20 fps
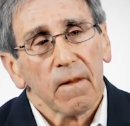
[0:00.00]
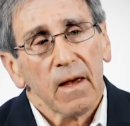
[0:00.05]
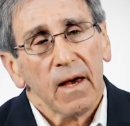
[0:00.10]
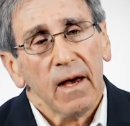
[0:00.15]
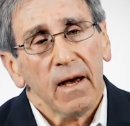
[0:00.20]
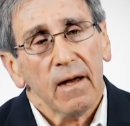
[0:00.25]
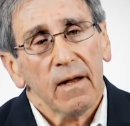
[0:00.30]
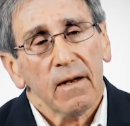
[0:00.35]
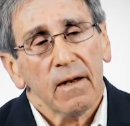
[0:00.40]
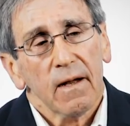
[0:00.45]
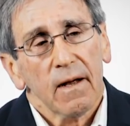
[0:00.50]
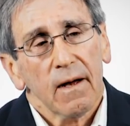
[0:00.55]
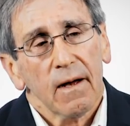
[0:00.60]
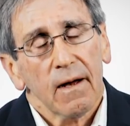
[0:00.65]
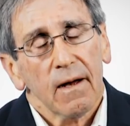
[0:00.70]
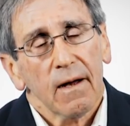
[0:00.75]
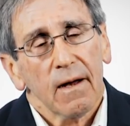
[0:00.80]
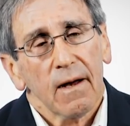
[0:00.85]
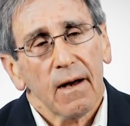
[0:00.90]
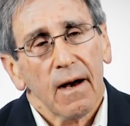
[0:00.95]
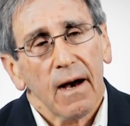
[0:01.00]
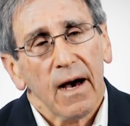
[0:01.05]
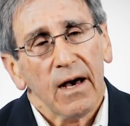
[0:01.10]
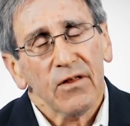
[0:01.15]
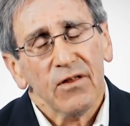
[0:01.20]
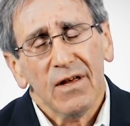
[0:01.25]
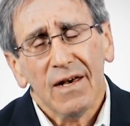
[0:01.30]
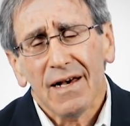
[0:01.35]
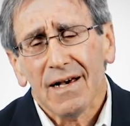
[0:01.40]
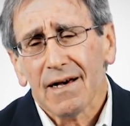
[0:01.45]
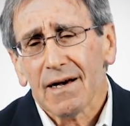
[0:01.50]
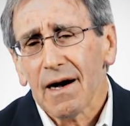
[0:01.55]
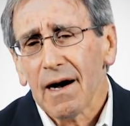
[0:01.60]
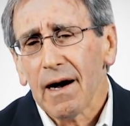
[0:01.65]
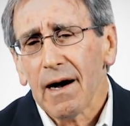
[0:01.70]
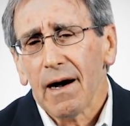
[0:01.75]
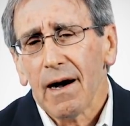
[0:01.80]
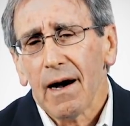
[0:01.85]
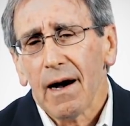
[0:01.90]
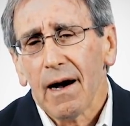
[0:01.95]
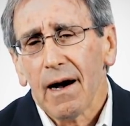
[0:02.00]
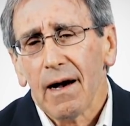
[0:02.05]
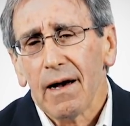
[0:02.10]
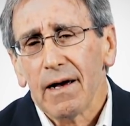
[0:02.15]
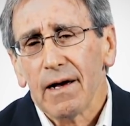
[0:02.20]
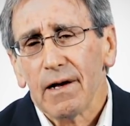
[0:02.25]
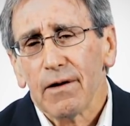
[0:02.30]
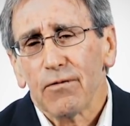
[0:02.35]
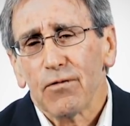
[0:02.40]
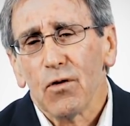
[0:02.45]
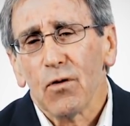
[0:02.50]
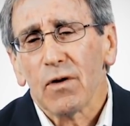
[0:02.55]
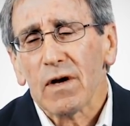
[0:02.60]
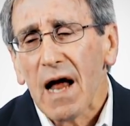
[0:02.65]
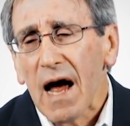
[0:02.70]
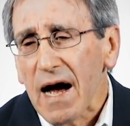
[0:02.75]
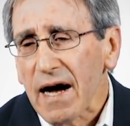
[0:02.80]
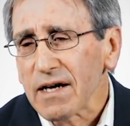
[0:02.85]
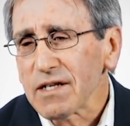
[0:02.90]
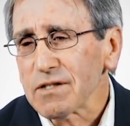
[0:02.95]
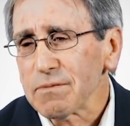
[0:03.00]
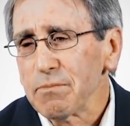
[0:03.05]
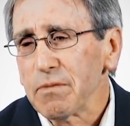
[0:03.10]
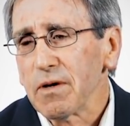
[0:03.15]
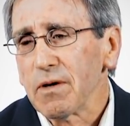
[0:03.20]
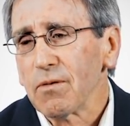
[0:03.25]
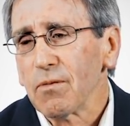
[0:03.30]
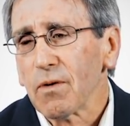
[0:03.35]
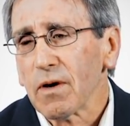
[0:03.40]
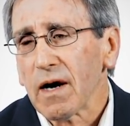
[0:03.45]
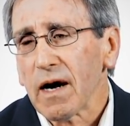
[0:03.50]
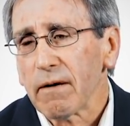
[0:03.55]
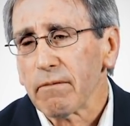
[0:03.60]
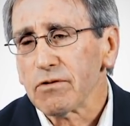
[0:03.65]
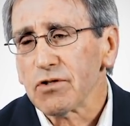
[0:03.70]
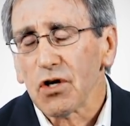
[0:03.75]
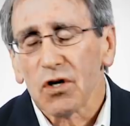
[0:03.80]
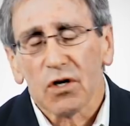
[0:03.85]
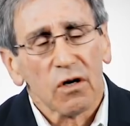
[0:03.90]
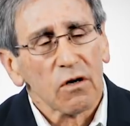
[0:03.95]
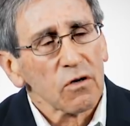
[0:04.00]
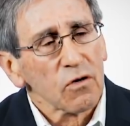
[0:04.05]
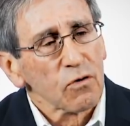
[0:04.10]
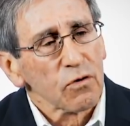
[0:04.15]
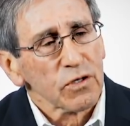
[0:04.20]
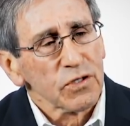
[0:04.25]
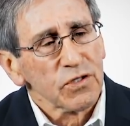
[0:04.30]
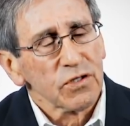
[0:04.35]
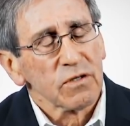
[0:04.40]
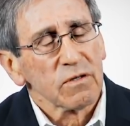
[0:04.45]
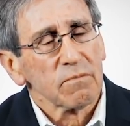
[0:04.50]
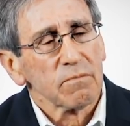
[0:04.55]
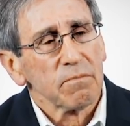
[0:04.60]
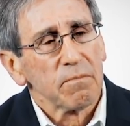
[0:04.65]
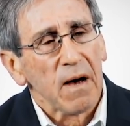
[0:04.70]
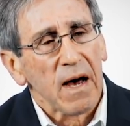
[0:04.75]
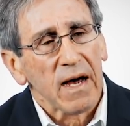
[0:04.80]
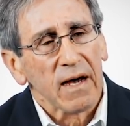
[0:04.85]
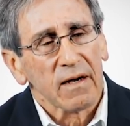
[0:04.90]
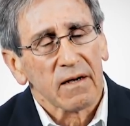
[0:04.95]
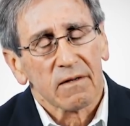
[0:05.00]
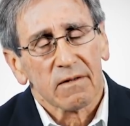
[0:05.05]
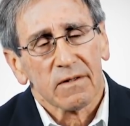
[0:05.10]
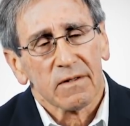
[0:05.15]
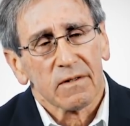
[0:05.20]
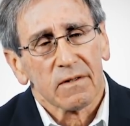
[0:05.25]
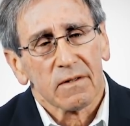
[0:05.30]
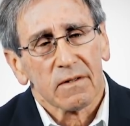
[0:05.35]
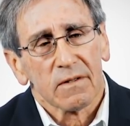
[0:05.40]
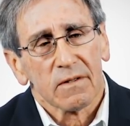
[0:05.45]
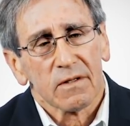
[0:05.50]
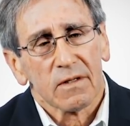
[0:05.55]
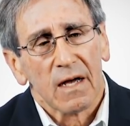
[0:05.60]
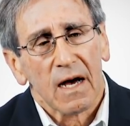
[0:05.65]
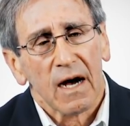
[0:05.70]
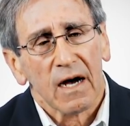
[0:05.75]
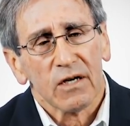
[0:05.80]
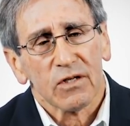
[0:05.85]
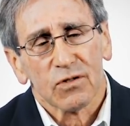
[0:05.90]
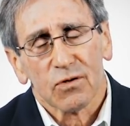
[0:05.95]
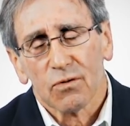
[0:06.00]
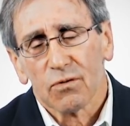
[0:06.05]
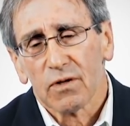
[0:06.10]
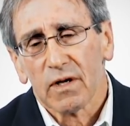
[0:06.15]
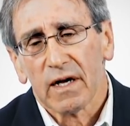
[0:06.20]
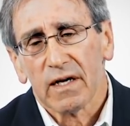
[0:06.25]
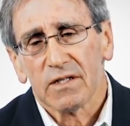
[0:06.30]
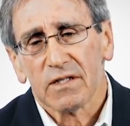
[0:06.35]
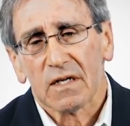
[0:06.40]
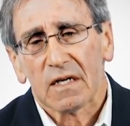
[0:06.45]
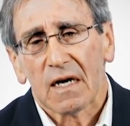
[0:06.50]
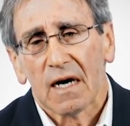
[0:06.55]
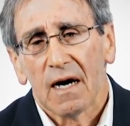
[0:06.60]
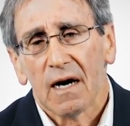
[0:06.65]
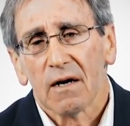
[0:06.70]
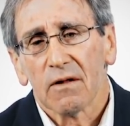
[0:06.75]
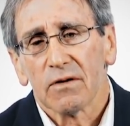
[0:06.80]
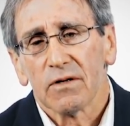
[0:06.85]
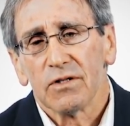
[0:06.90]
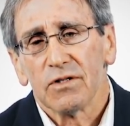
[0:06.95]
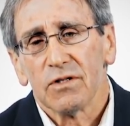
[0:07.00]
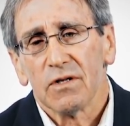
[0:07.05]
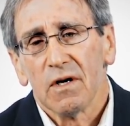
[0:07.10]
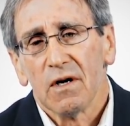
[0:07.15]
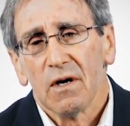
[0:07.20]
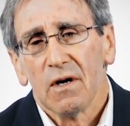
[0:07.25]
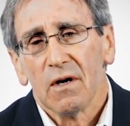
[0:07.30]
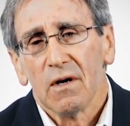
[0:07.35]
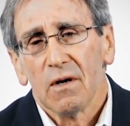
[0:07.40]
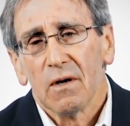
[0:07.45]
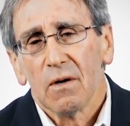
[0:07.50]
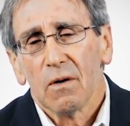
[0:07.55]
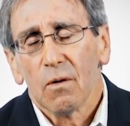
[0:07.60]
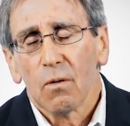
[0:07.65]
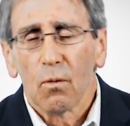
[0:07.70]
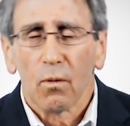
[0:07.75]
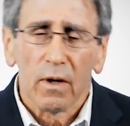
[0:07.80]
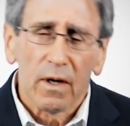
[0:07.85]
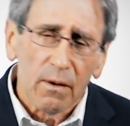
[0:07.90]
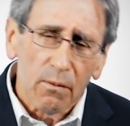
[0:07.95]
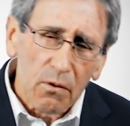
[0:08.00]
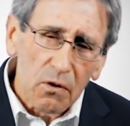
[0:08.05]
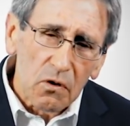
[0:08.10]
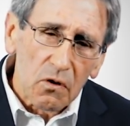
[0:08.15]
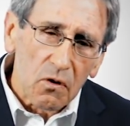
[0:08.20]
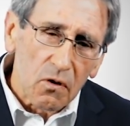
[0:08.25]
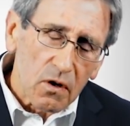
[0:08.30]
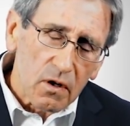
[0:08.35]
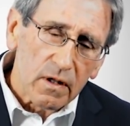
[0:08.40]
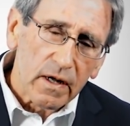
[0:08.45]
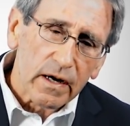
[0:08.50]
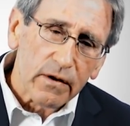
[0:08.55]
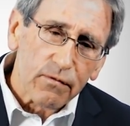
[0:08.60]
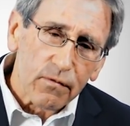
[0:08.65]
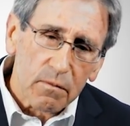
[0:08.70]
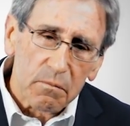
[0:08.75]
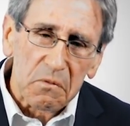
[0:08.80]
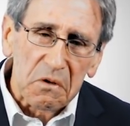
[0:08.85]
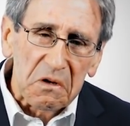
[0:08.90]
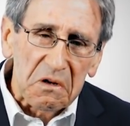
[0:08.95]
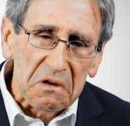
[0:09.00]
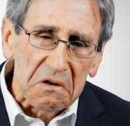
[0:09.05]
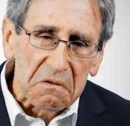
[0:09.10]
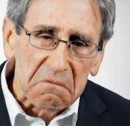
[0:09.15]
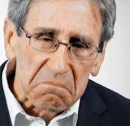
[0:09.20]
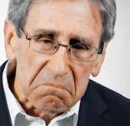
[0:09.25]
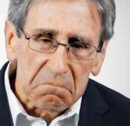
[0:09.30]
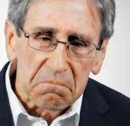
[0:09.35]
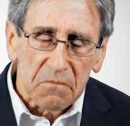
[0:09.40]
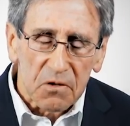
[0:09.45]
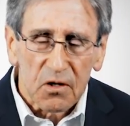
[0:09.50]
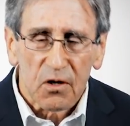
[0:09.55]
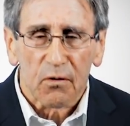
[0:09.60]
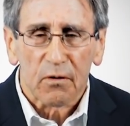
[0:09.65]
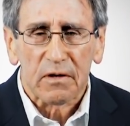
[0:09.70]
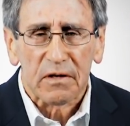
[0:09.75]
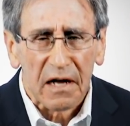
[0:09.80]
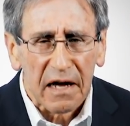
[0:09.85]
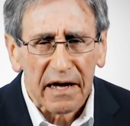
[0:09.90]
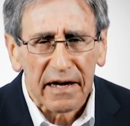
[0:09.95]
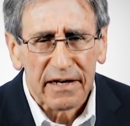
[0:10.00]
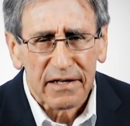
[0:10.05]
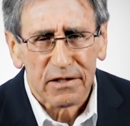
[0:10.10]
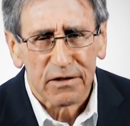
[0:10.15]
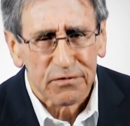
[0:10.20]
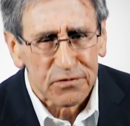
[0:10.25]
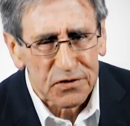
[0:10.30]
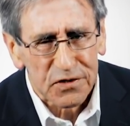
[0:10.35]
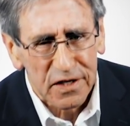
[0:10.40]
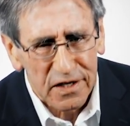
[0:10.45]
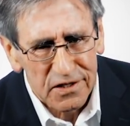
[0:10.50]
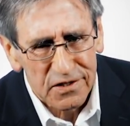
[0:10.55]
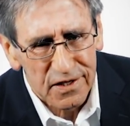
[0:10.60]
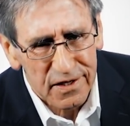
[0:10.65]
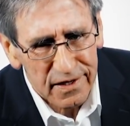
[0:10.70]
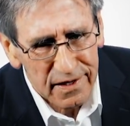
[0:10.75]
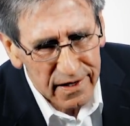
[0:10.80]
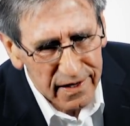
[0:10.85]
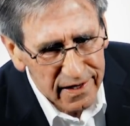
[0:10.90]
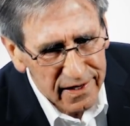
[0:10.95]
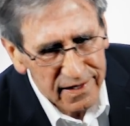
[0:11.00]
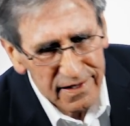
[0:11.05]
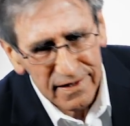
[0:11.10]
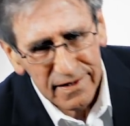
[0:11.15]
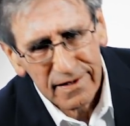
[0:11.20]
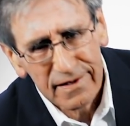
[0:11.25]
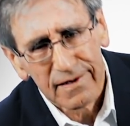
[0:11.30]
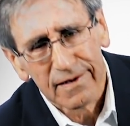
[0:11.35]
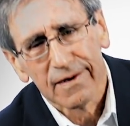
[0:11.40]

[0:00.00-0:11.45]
And I think if you had asked me when I was a young Christian back in the high school days and college, what it would look like for me, at the age of 60, again in